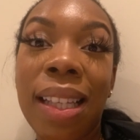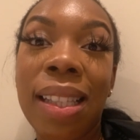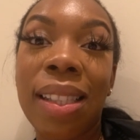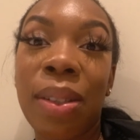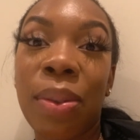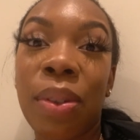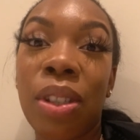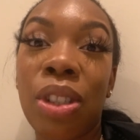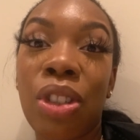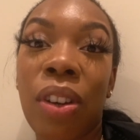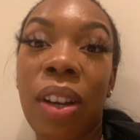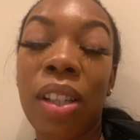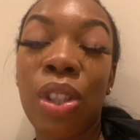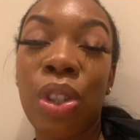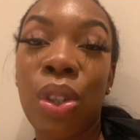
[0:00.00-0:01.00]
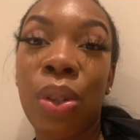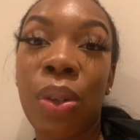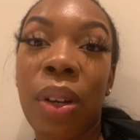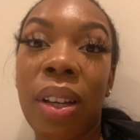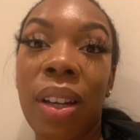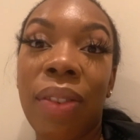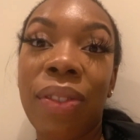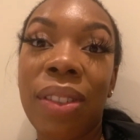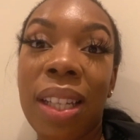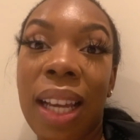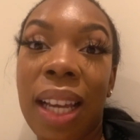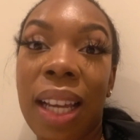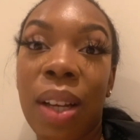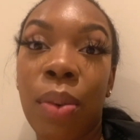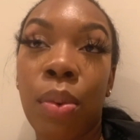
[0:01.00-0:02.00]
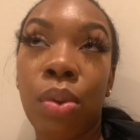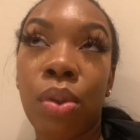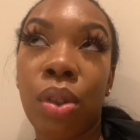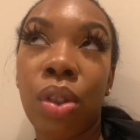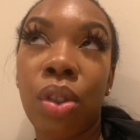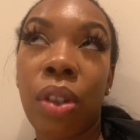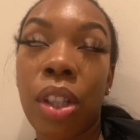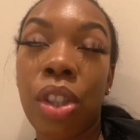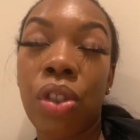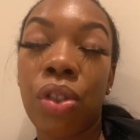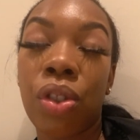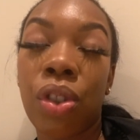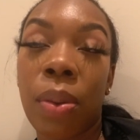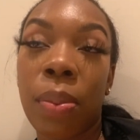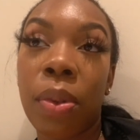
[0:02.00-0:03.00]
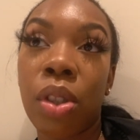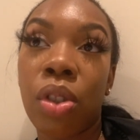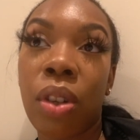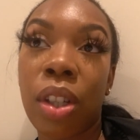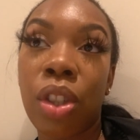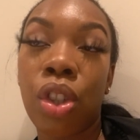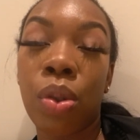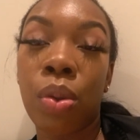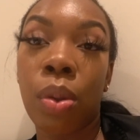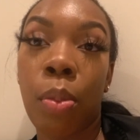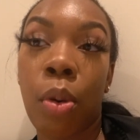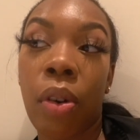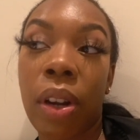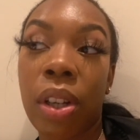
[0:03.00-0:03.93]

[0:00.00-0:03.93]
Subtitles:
So we're gonna try and shoot another day. Well, we're gonna try and shoot tomorrow